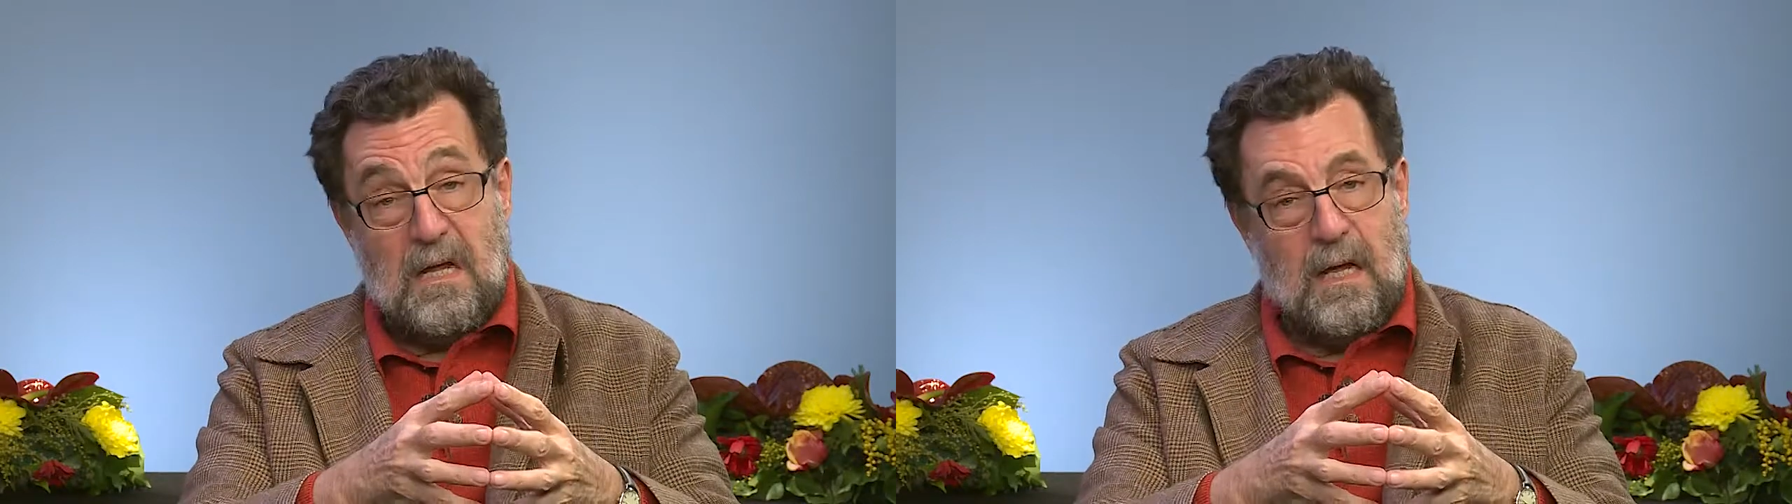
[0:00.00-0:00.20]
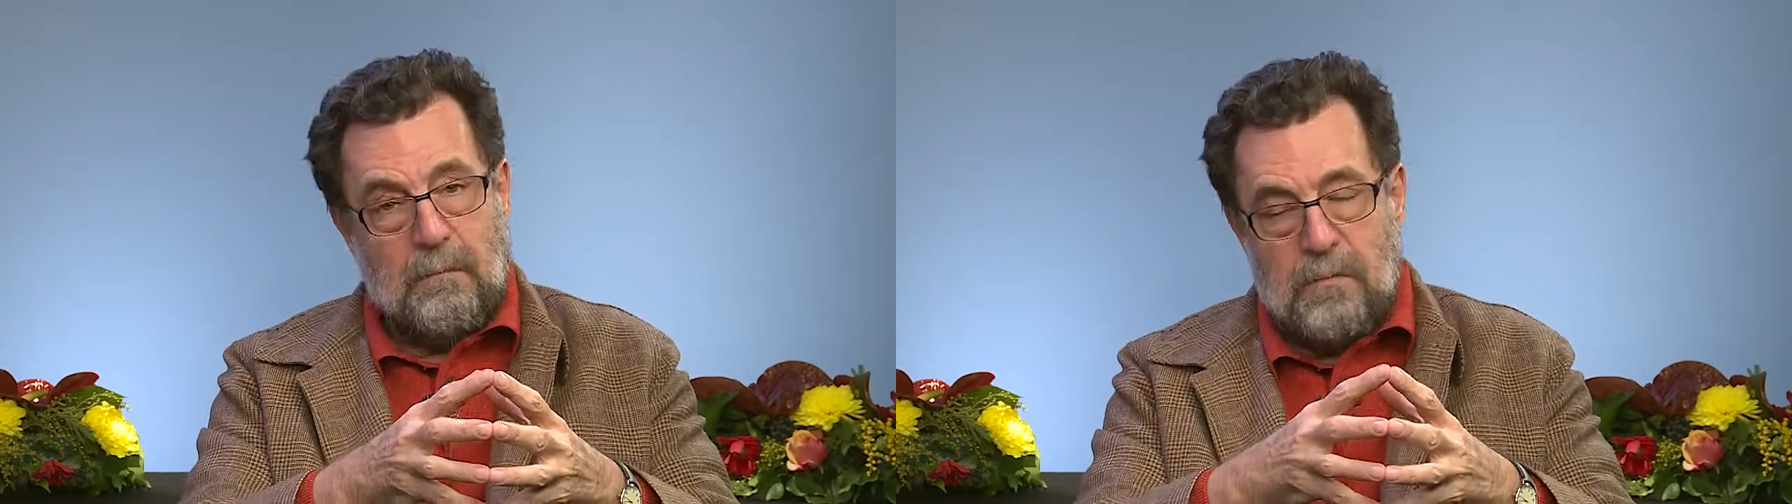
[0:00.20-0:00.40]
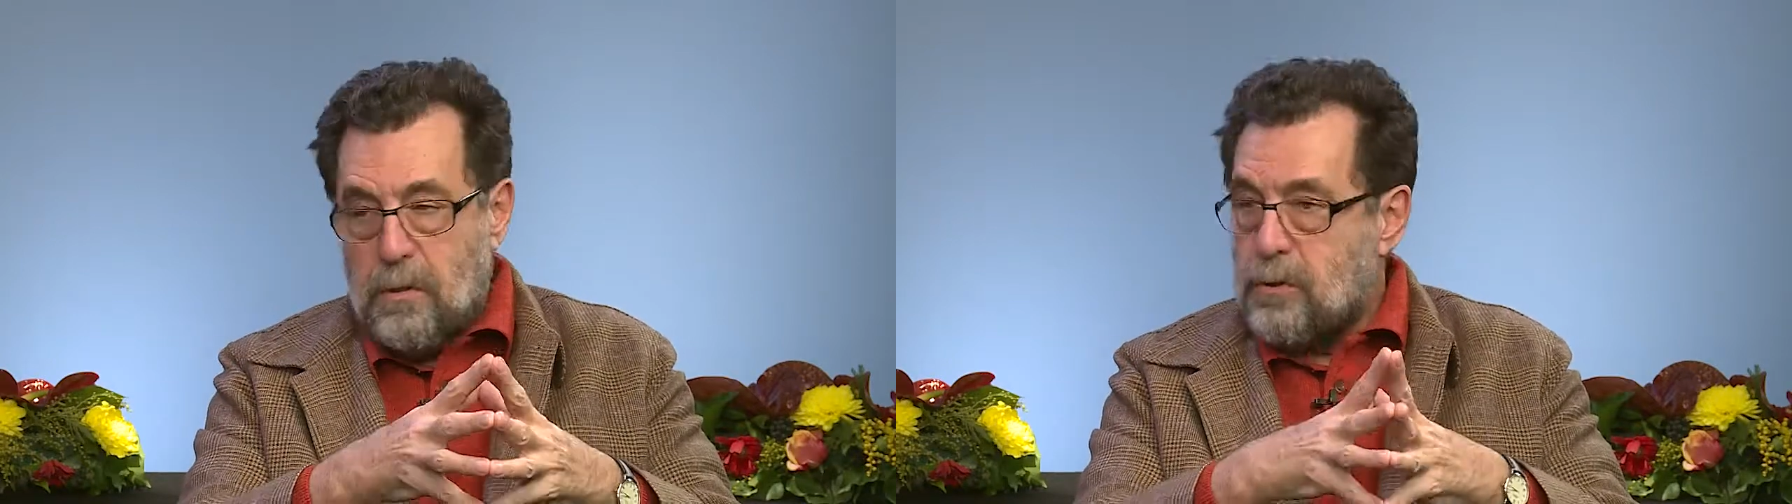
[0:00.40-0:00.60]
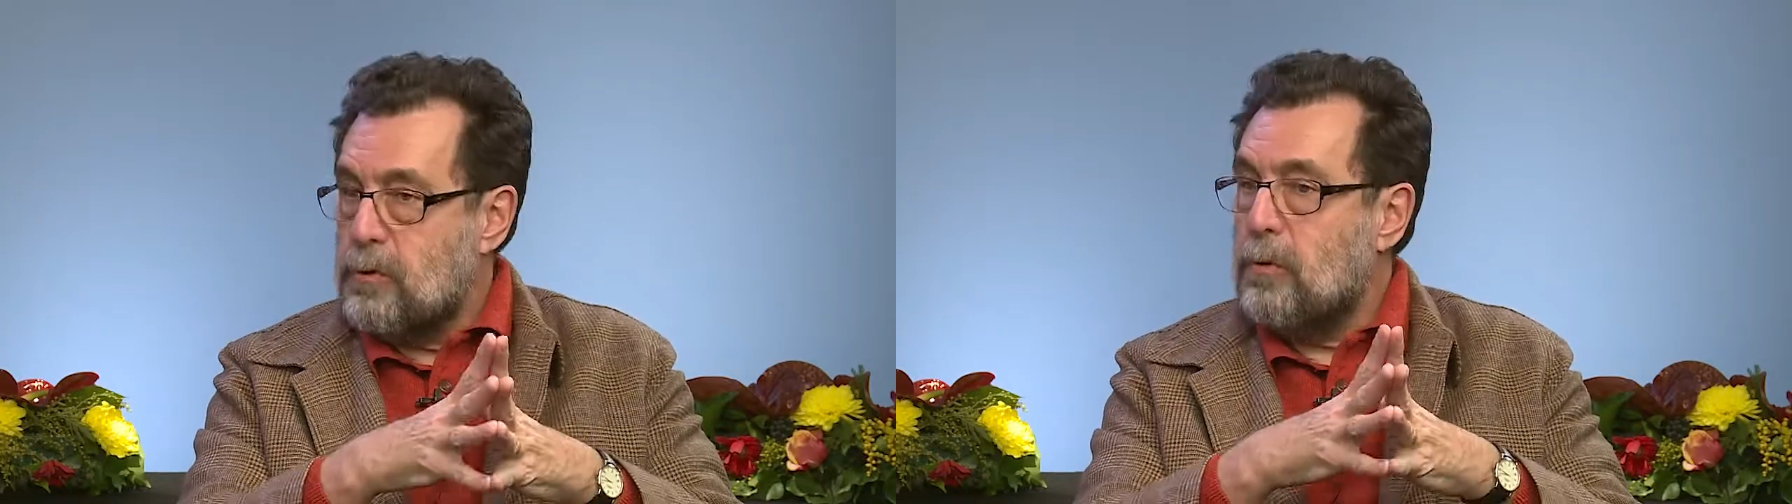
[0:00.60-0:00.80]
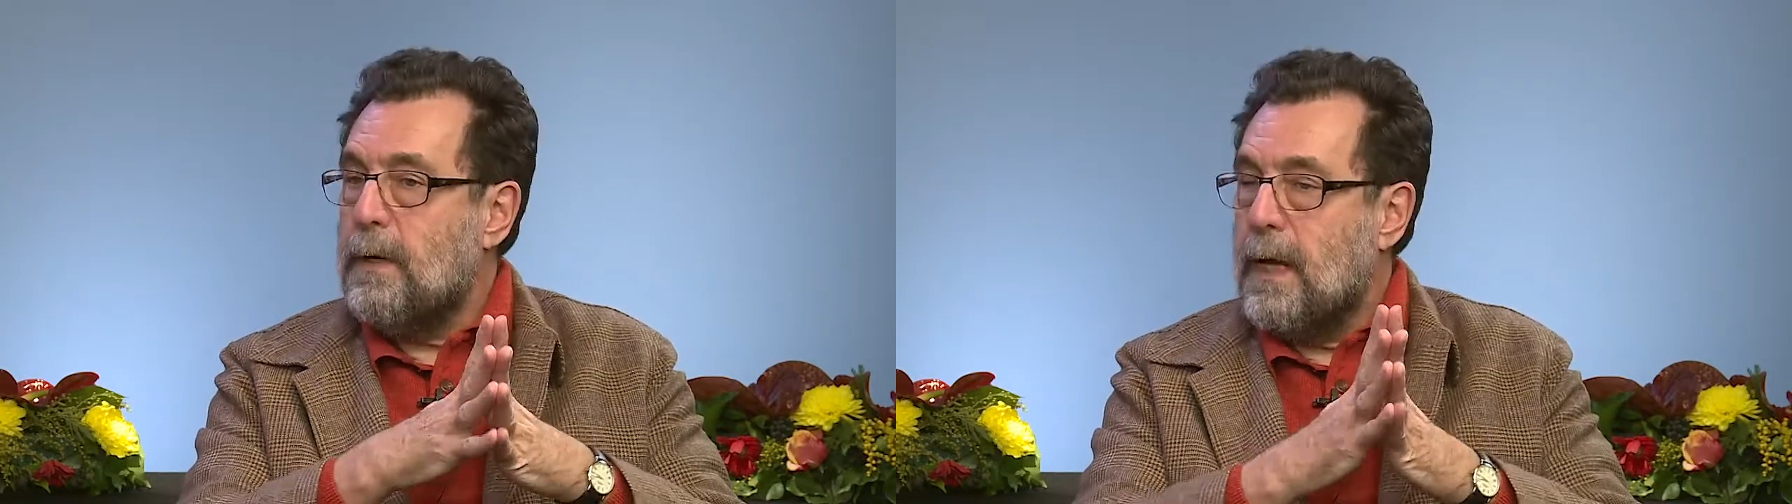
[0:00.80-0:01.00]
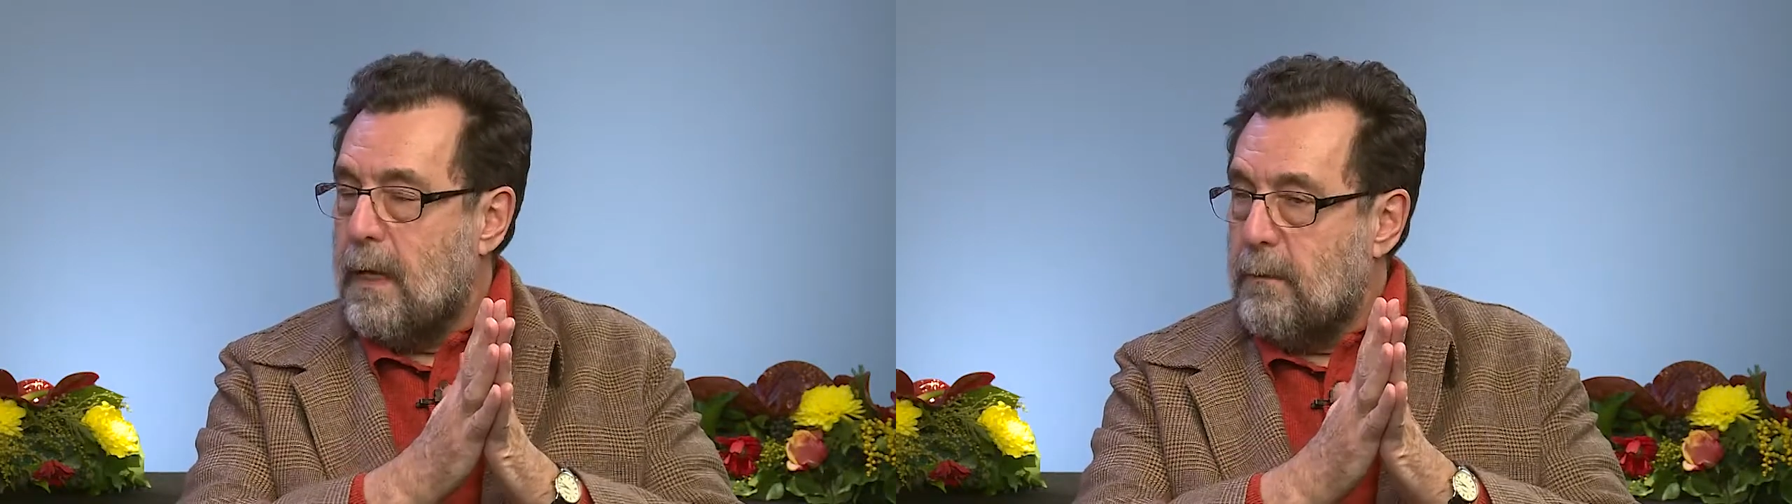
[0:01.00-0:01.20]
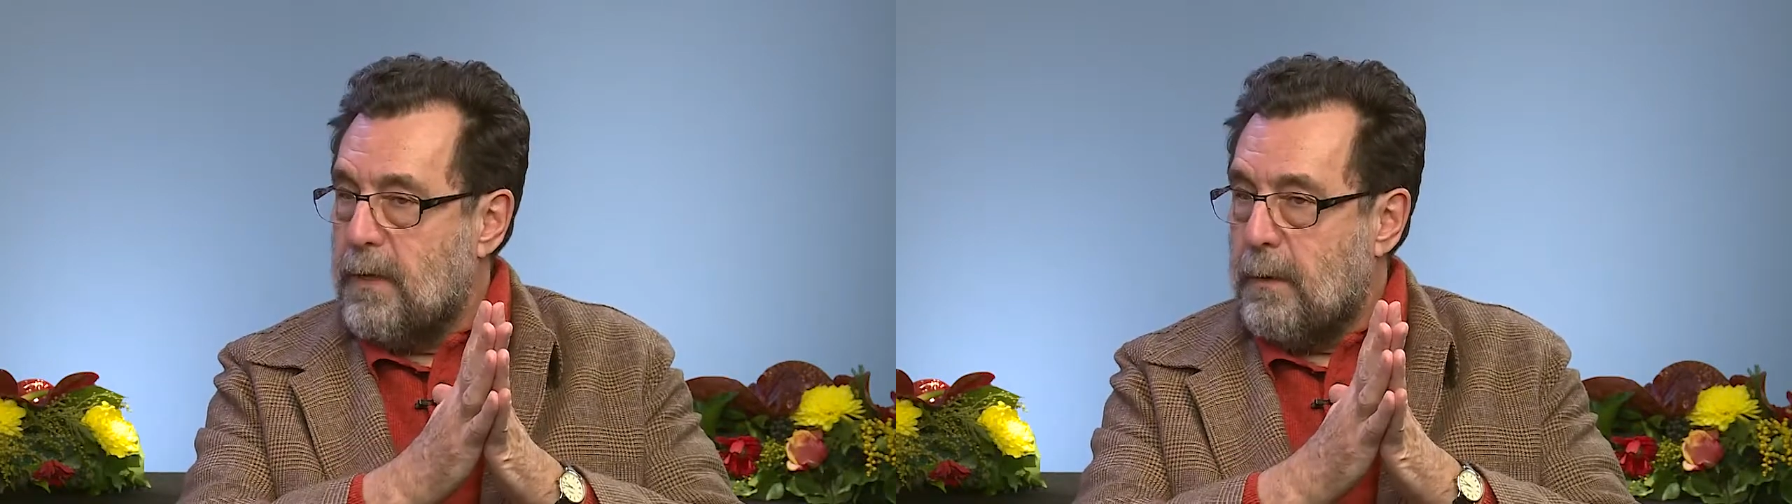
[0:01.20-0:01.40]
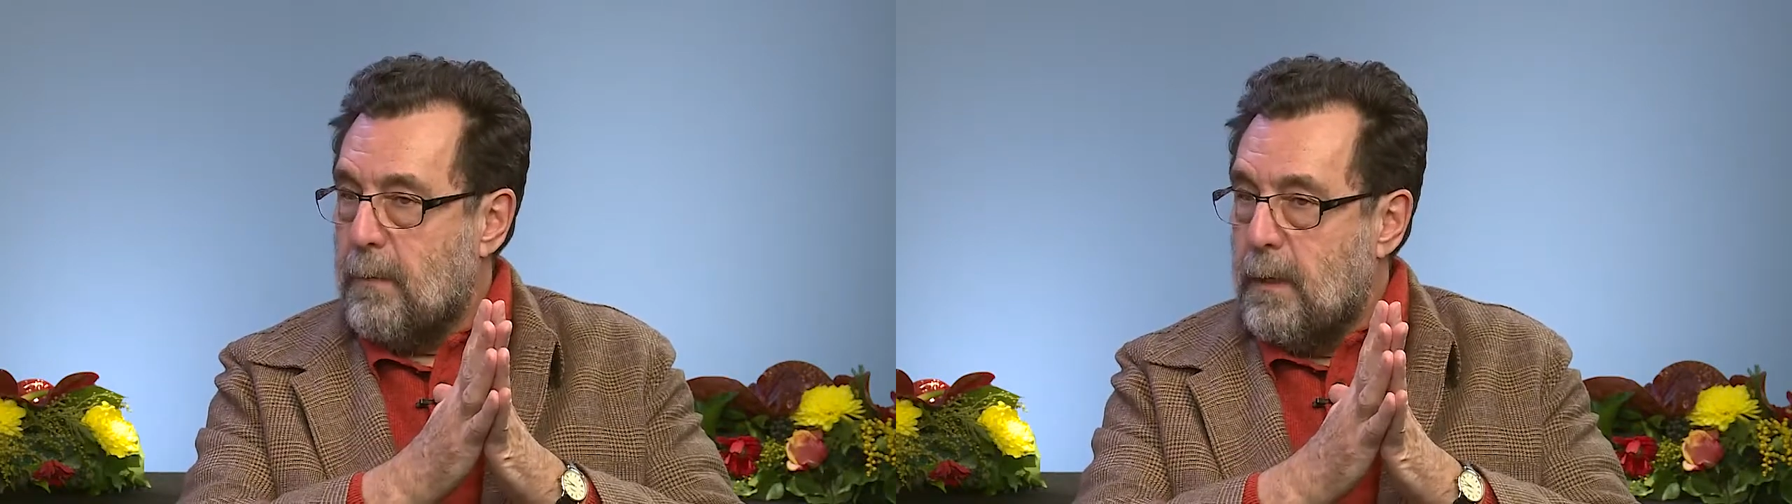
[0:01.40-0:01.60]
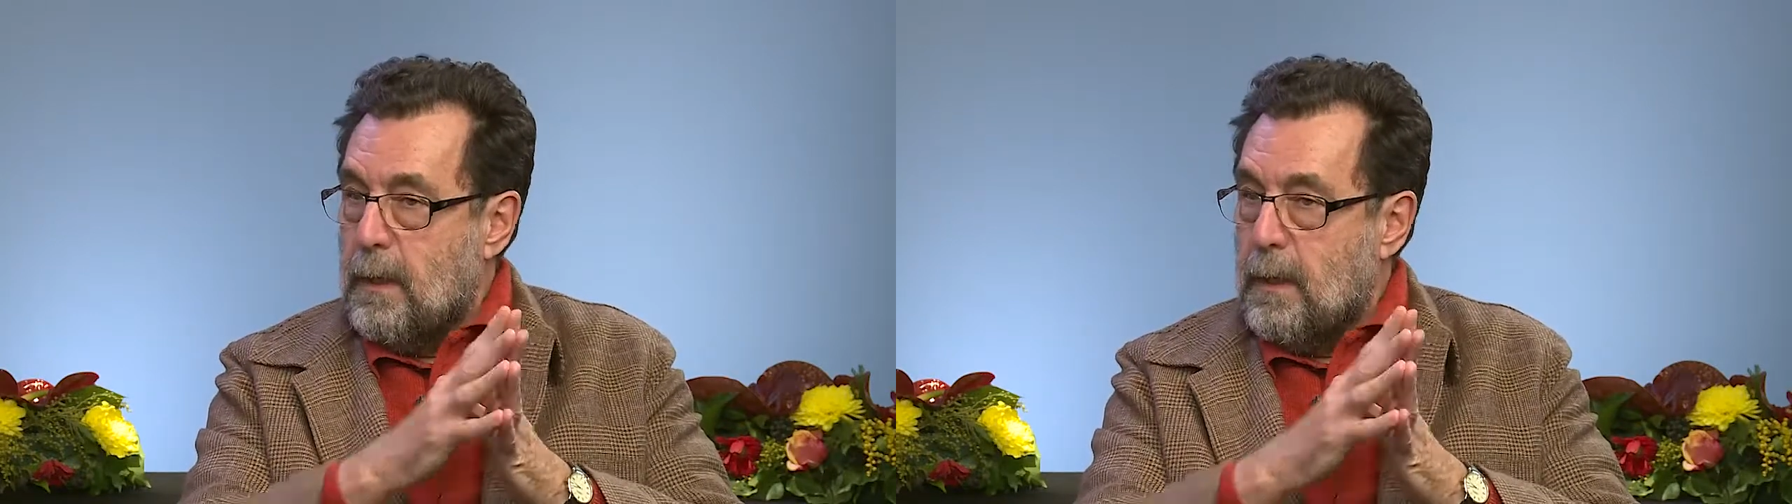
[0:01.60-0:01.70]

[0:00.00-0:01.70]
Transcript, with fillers: and not sure we help them.